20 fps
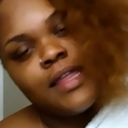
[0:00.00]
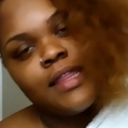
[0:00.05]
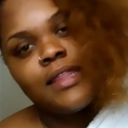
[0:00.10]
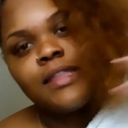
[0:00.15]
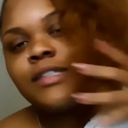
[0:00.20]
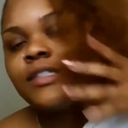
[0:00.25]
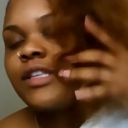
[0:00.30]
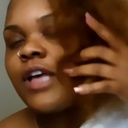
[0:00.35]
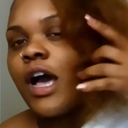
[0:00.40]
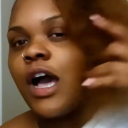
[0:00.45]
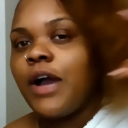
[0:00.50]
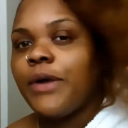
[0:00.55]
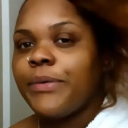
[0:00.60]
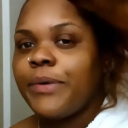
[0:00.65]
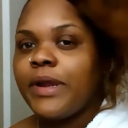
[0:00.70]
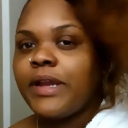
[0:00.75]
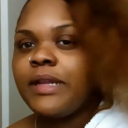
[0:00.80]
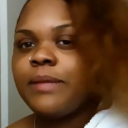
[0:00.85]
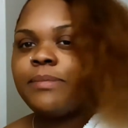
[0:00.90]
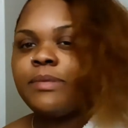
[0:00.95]
this
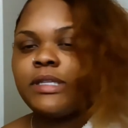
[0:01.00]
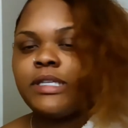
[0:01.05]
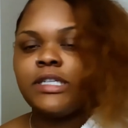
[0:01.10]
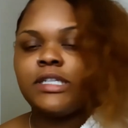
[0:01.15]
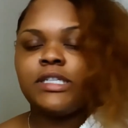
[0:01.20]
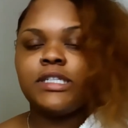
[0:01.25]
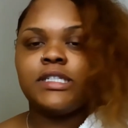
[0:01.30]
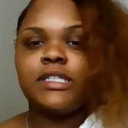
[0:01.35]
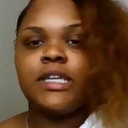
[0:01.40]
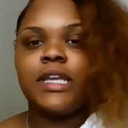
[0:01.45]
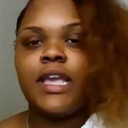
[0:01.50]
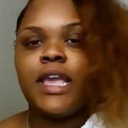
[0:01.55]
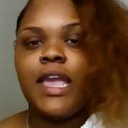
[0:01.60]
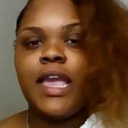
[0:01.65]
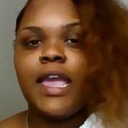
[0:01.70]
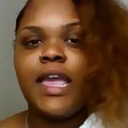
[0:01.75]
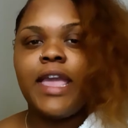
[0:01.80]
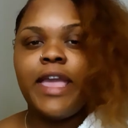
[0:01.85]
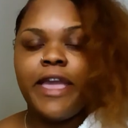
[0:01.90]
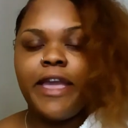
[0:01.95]
already bleached
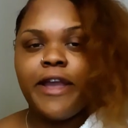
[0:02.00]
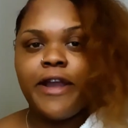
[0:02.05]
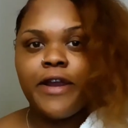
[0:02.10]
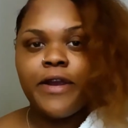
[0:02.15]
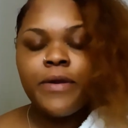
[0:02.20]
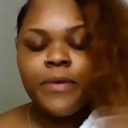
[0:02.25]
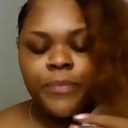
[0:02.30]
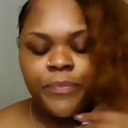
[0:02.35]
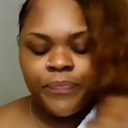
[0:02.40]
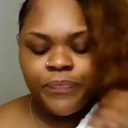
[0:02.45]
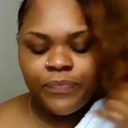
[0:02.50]
hair